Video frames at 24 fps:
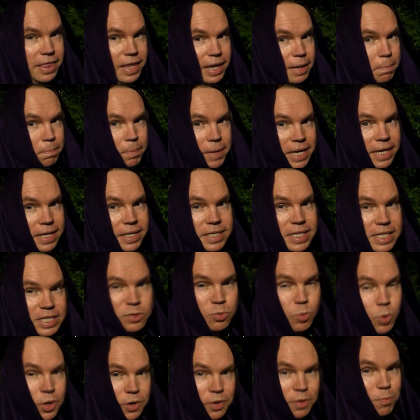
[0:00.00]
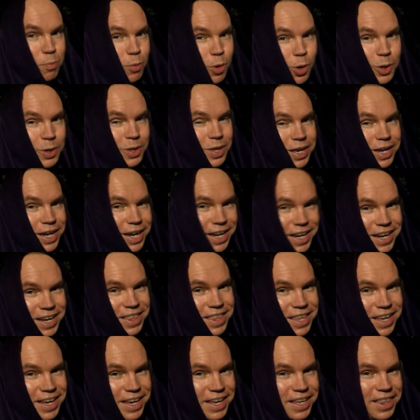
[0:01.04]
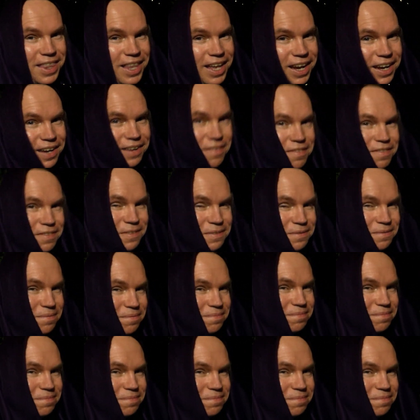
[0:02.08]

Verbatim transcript: think peace is worth more than anything in life.